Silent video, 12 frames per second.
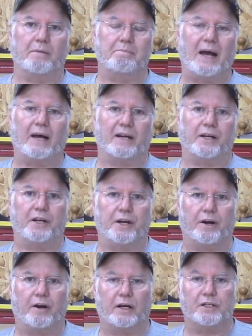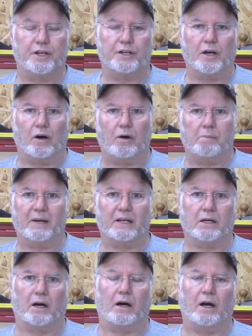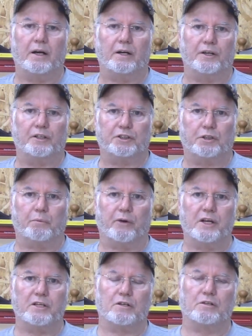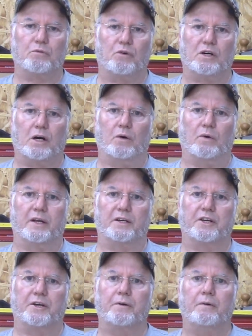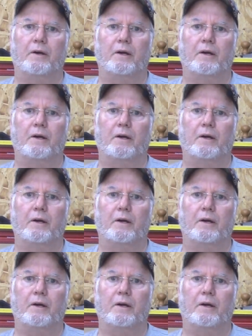about a year. As you know, I've been gone, and there's some reasons we'll go into.